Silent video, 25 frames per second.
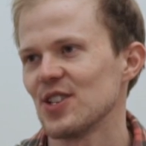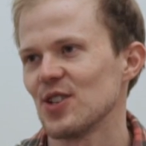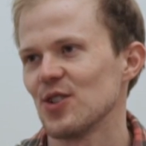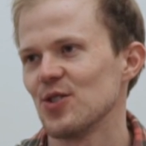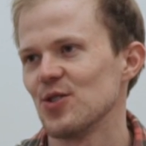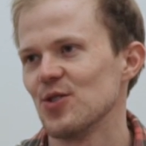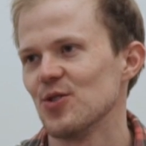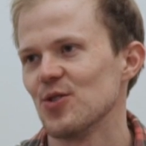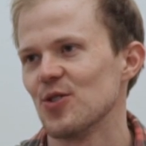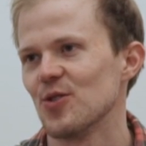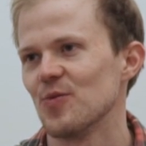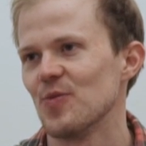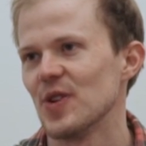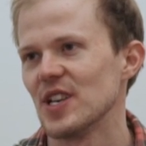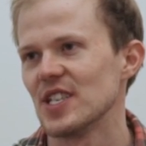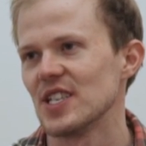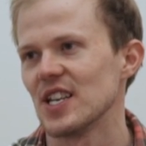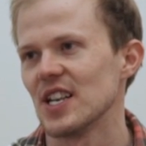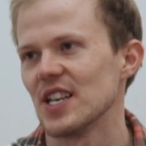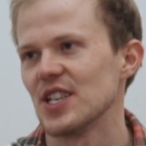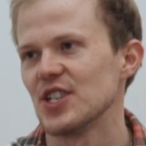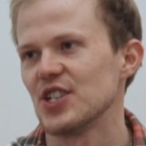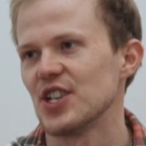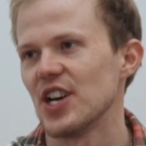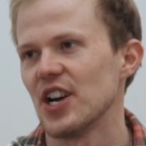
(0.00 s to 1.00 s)
So you could
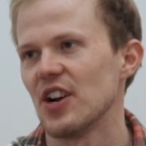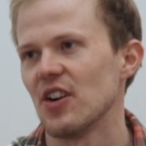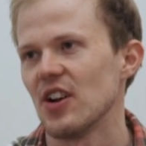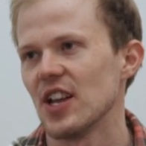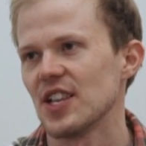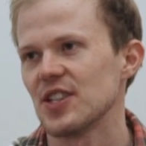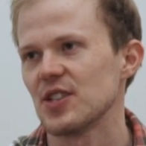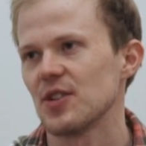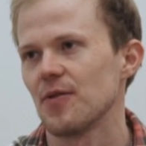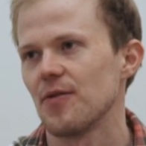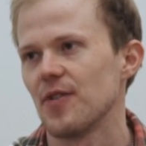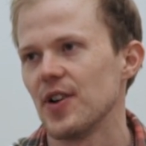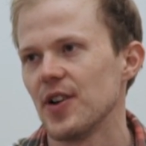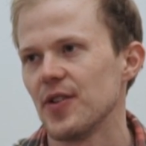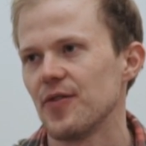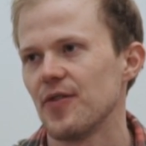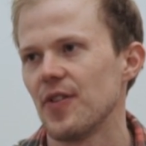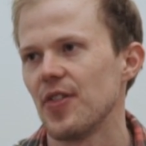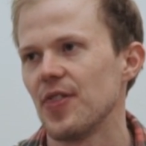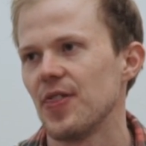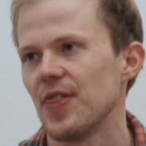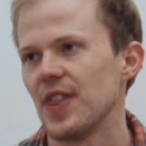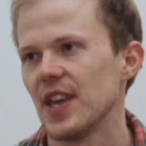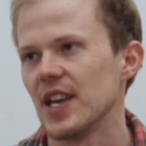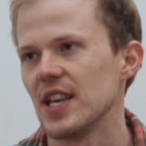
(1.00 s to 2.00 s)
basically share lots of
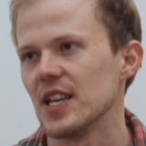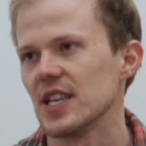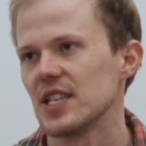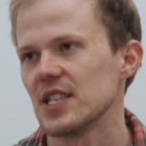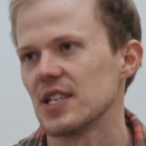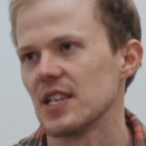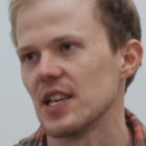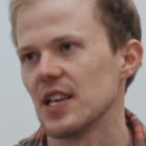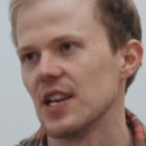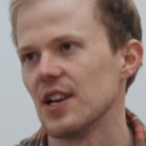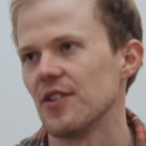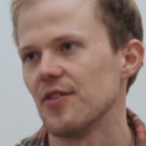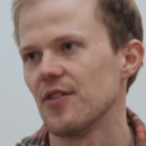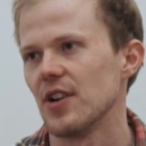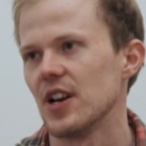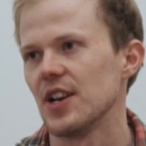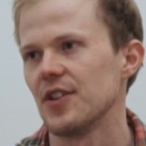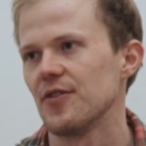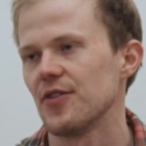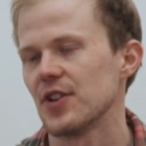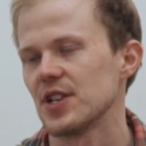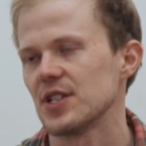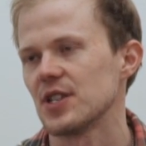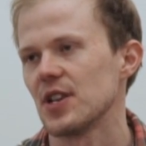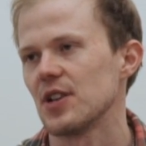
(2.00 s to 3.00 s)
different things in a really
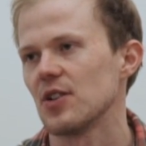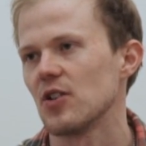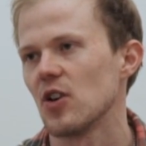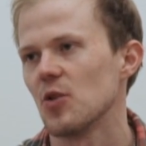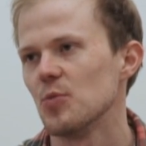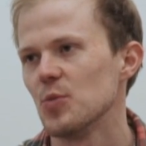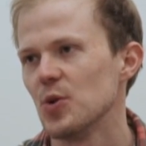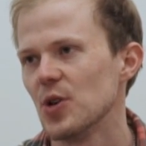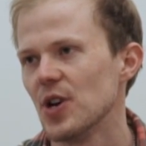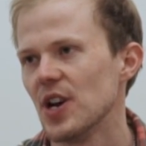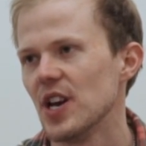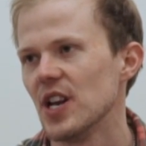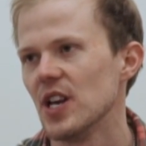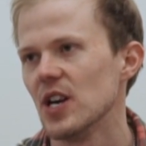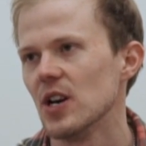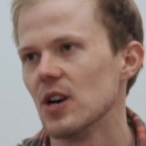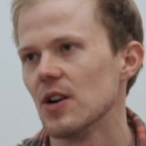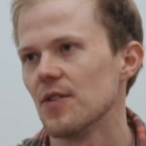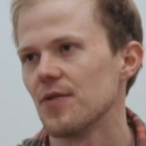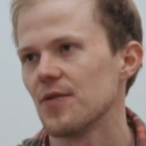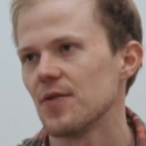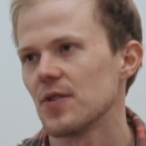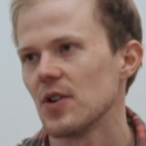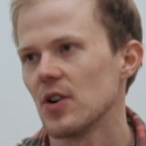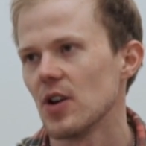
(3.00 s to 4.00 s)
trusted community
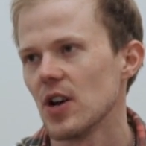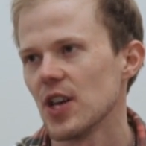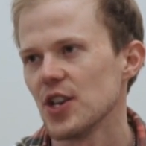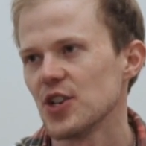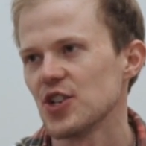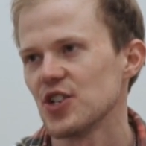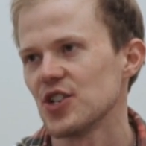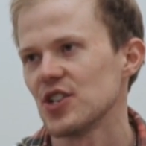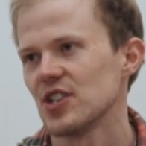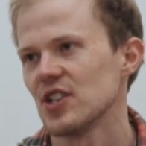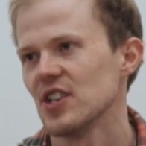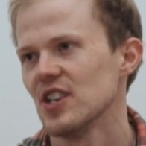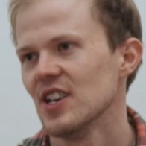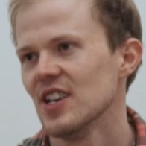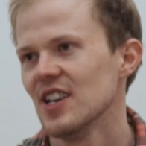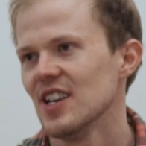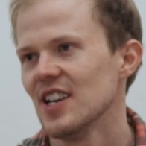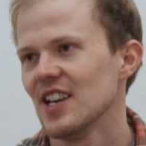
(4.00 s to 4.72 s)
of college.